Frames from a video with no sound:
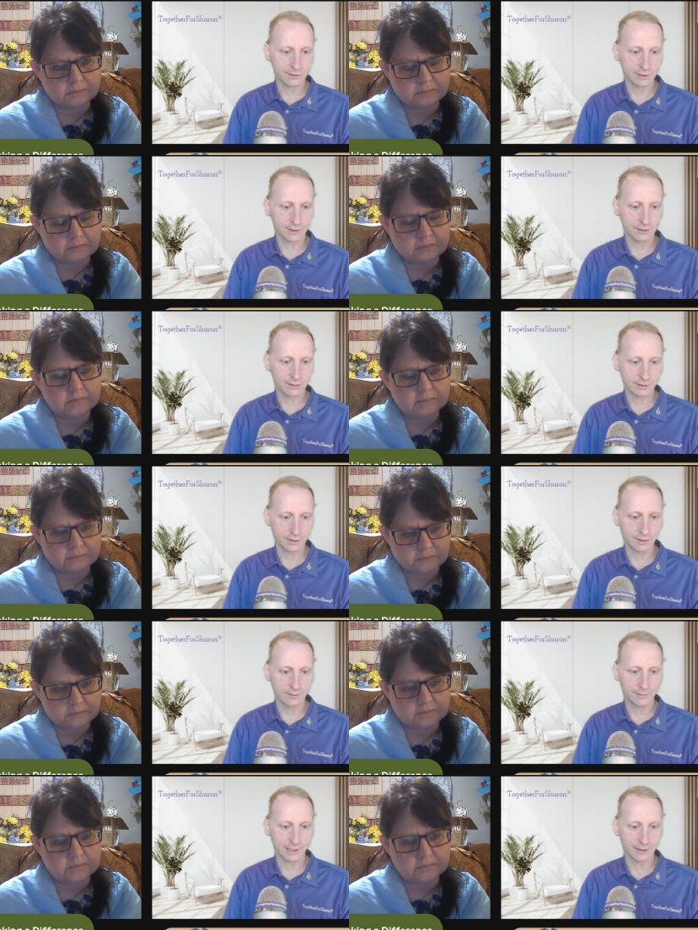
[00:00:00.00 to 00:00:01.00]
Speaker 1: and she
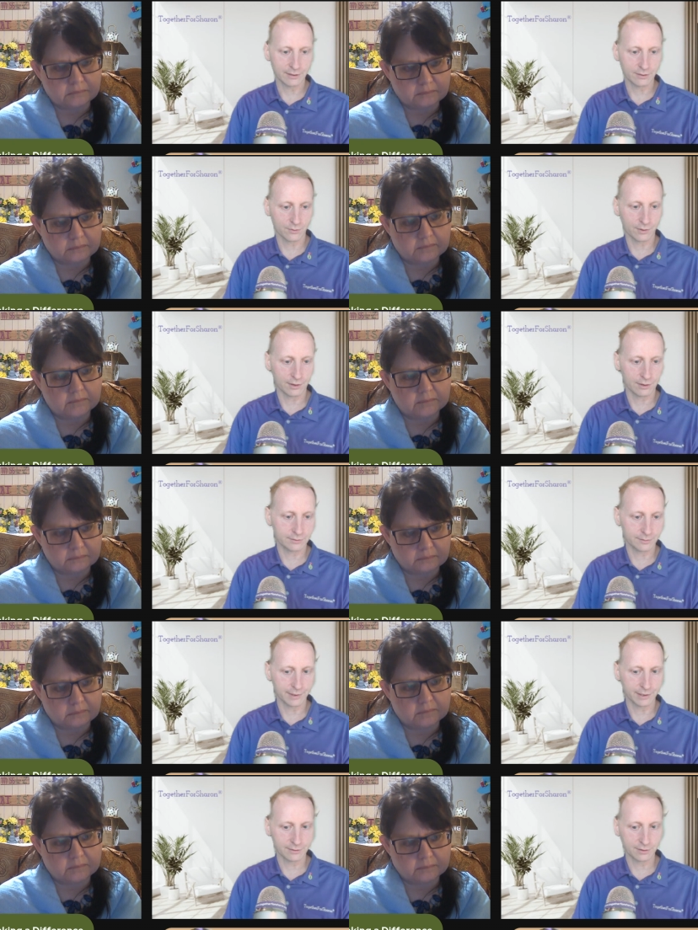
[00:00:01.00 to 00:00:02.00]
still means the
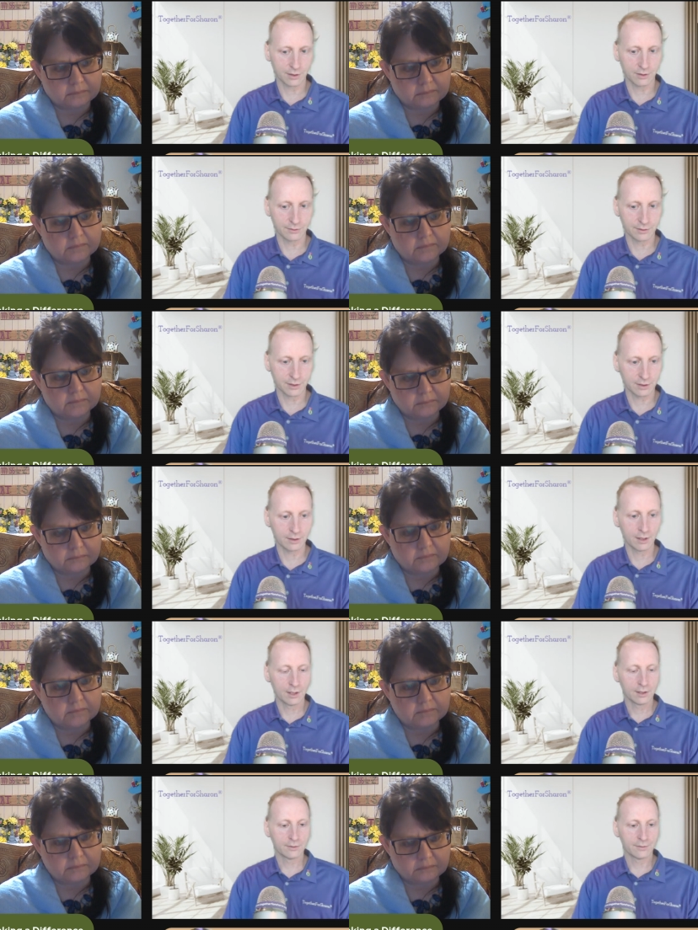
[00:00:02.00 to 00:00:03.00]
world to me. So
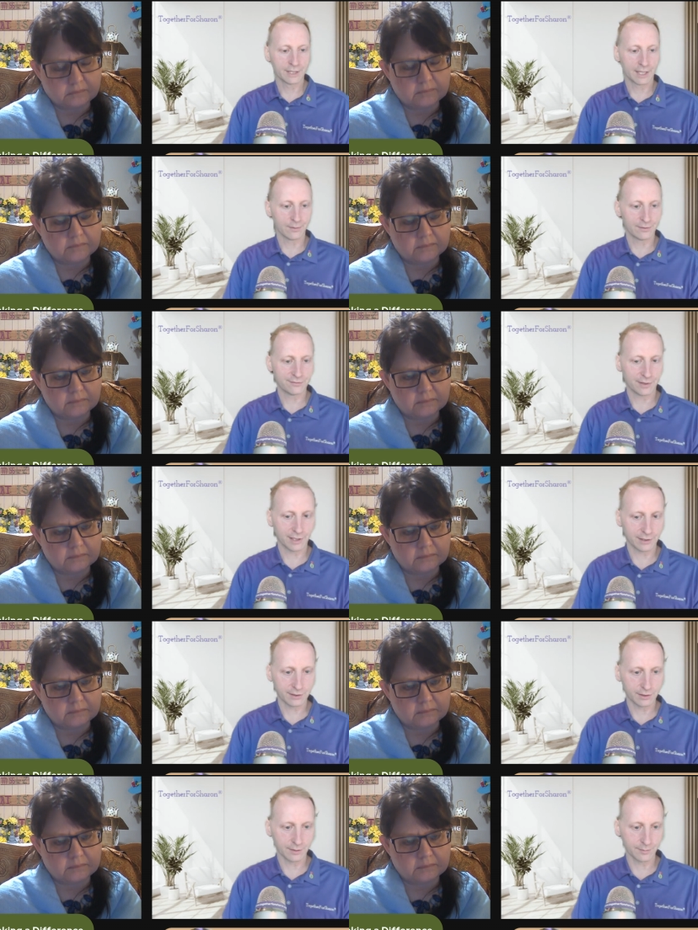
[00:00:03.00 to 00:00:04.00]
until again we
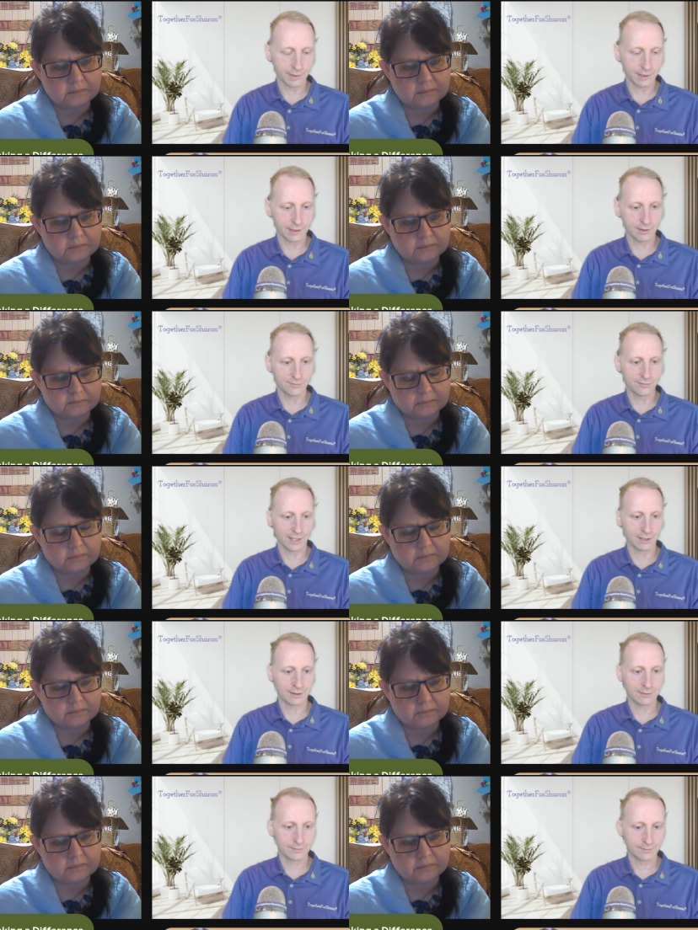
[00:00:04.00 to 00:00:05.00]
find a cure, I'm going to keep
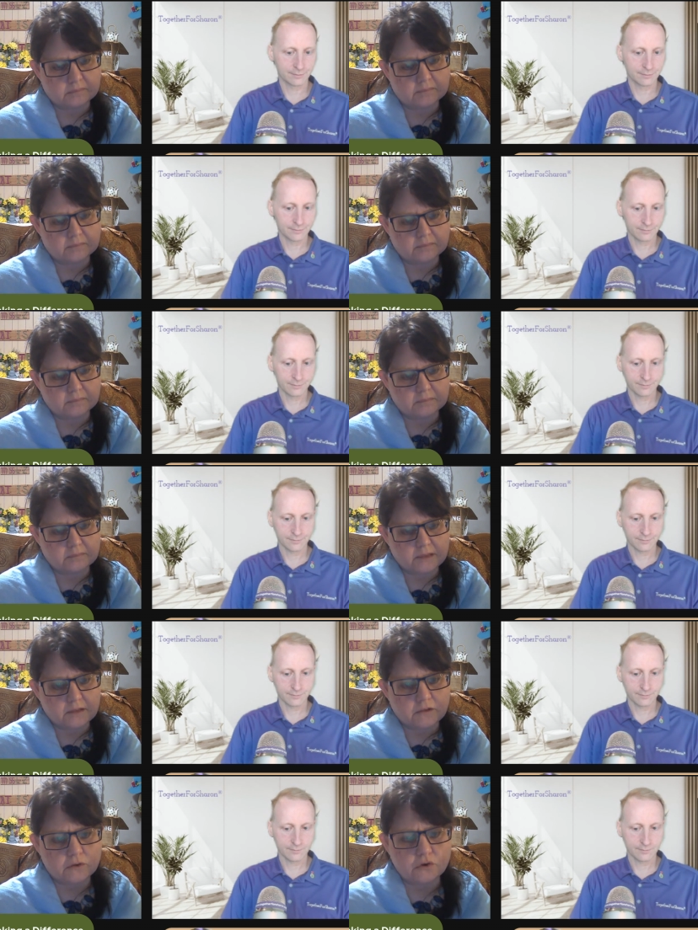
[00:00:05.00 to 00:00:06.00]
fighting.
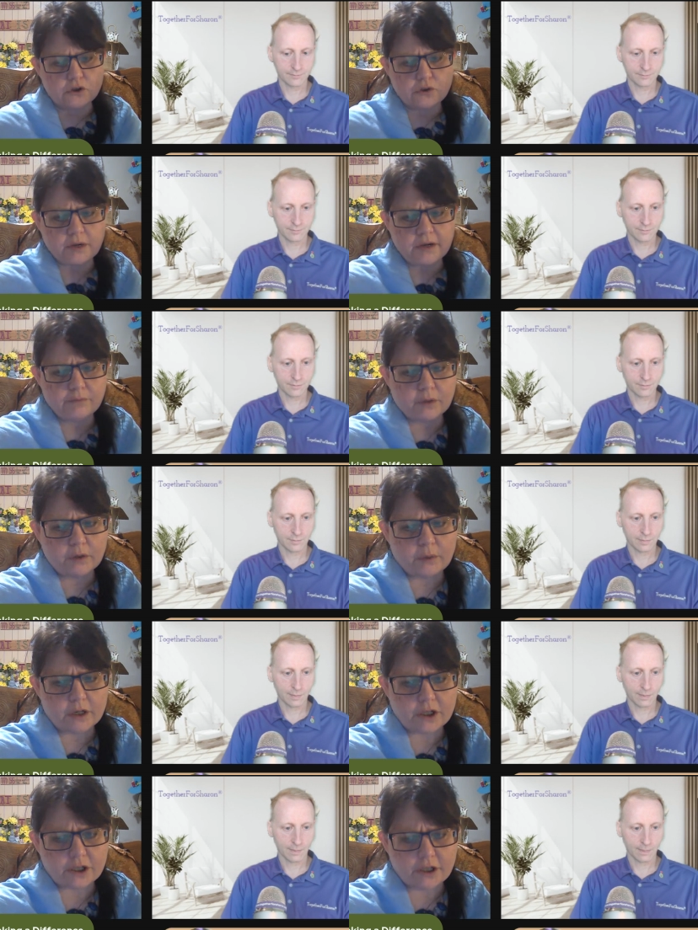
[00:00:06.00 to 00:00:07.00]
Speaker 2: So, George, we have one
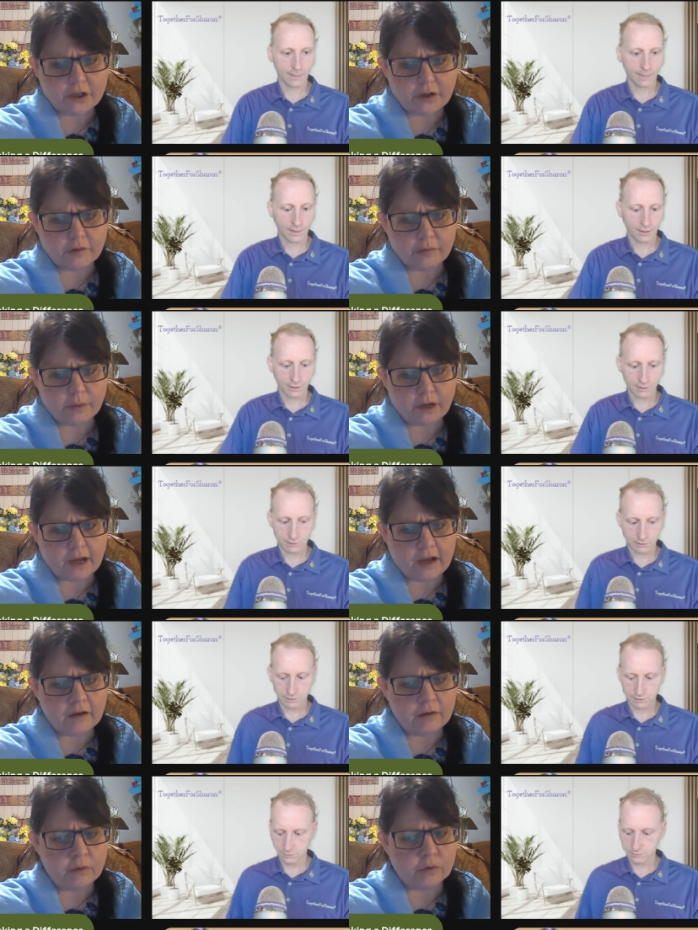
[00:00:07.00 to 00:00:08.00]
question here.
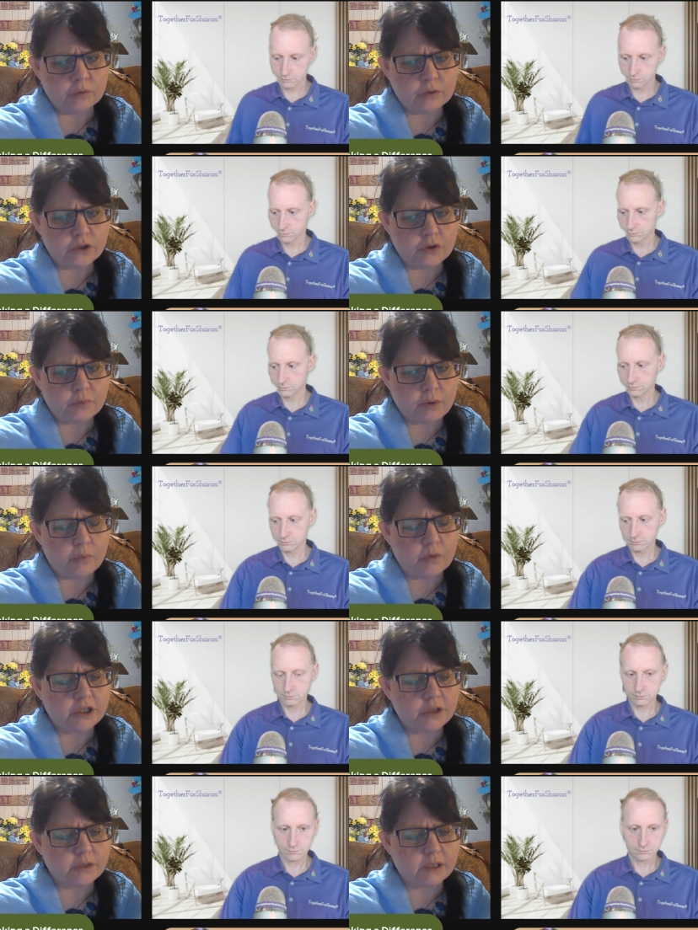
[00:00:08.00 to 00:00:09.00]
How old was your mom
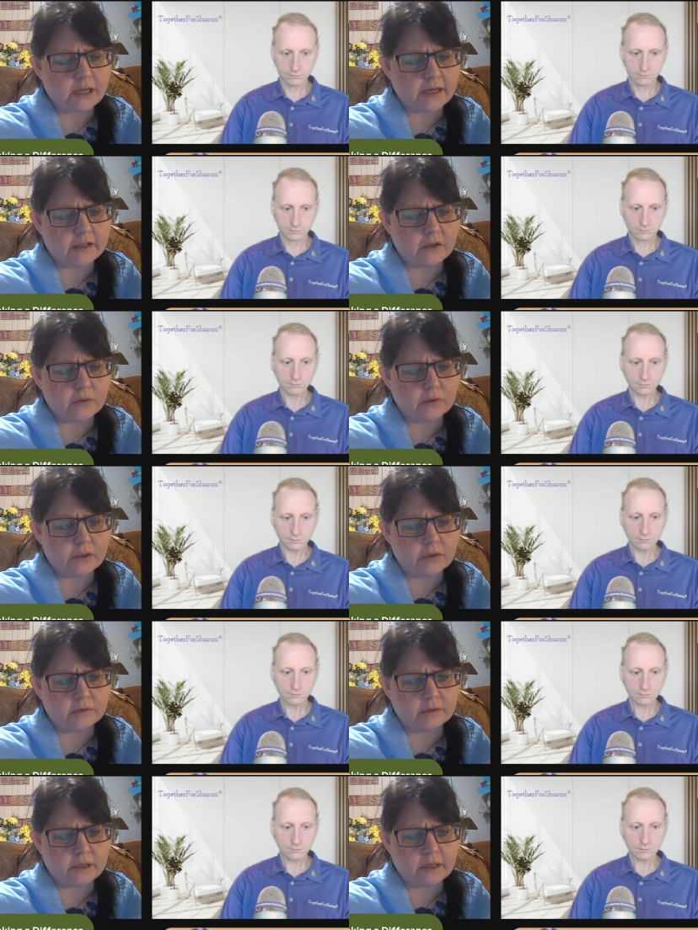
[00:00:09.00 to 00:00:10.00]
when she was
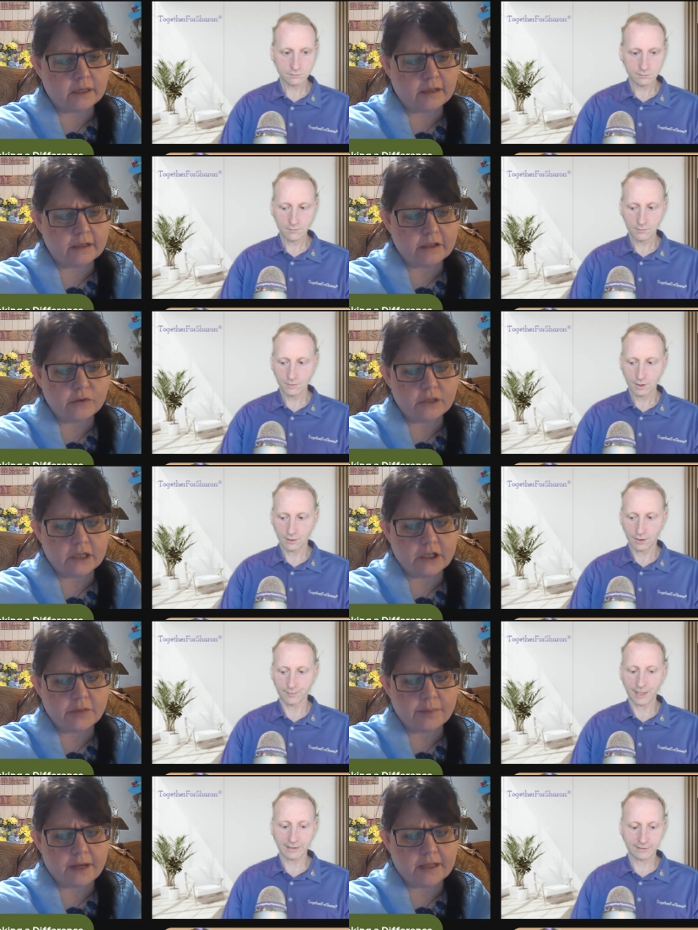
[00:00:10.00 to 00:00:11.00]
diagnosed? Because you
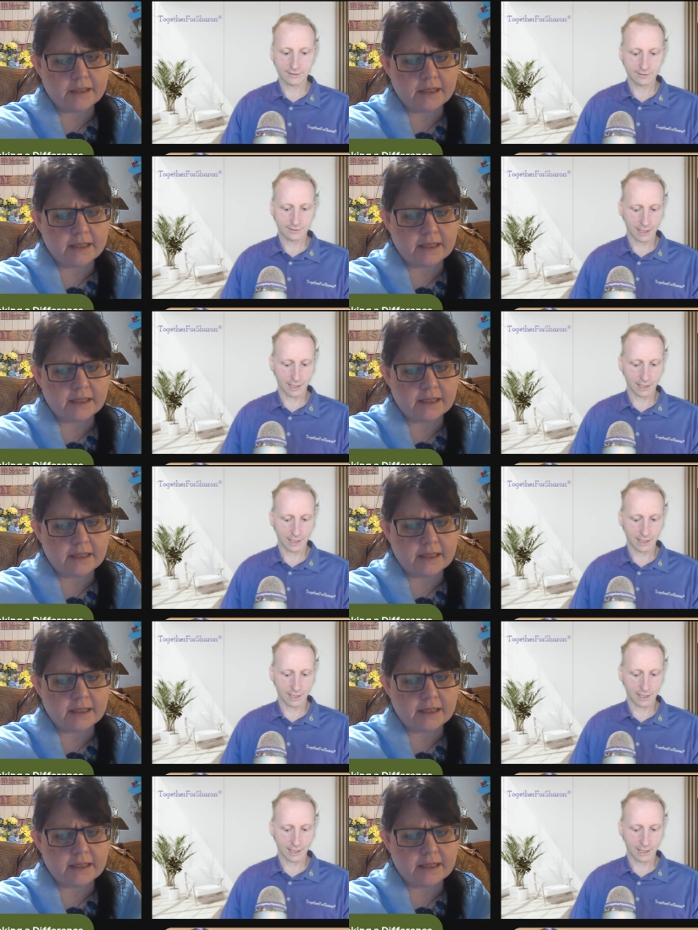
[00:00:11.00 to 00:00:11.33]
said she passed at